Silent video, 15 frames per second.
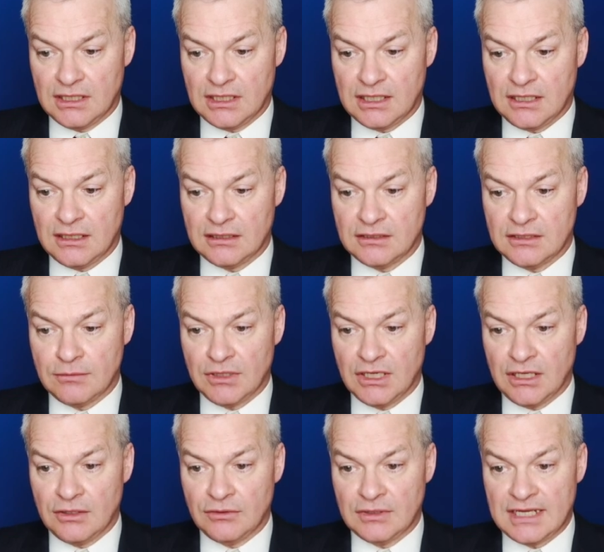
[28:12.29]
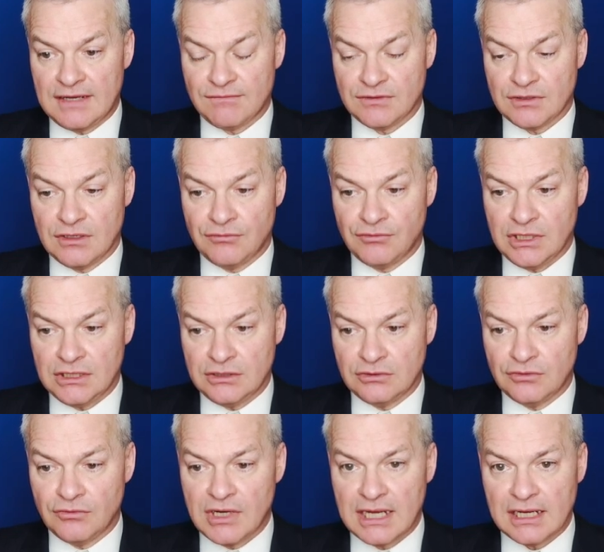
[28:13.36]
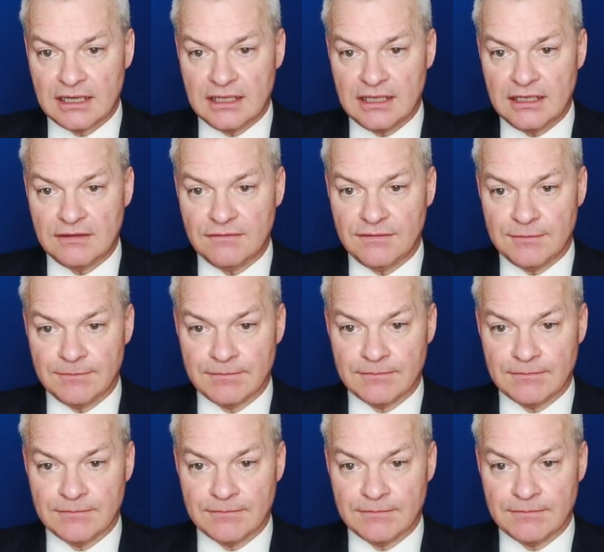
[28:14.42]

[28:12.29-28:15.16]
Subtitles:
And 00 left a really good rack leave.